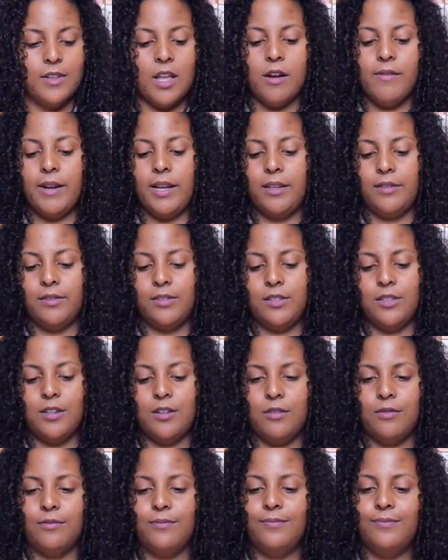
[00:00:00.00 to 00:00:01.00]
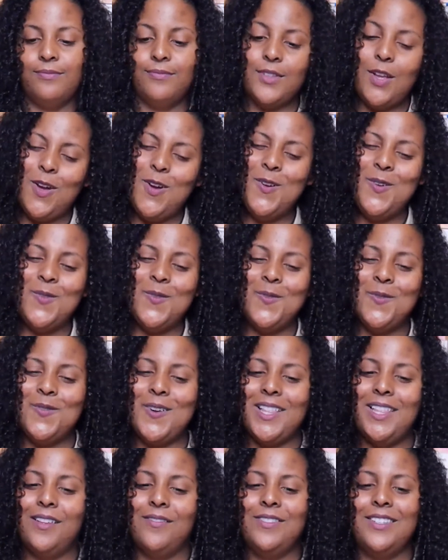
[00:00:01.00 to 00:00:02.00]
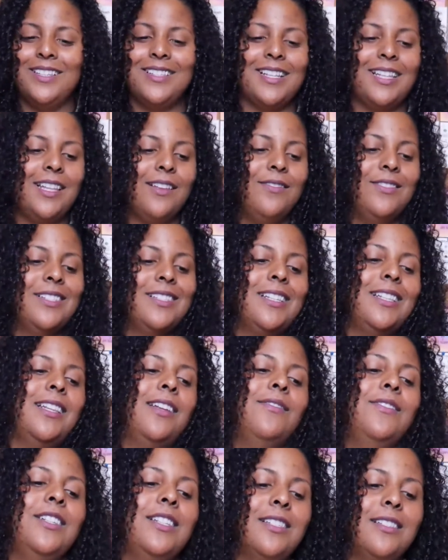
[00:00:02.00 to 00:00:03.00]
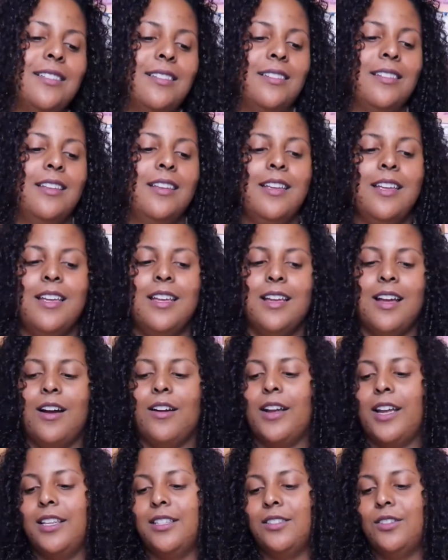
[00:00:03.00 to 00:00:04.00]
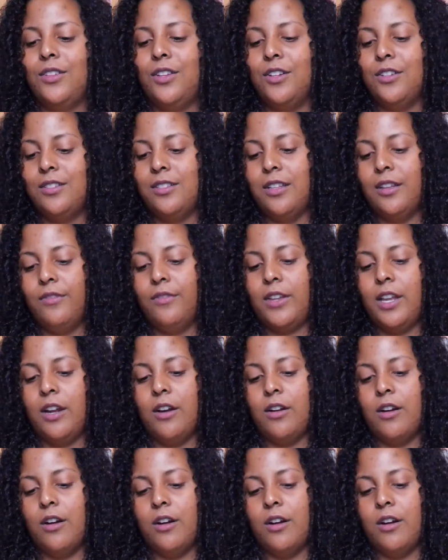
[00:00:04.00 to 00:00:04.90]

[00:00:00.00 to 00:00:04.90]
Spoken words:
Alright, so, oh, I love this, I love this, I love this. Okay, so your self-care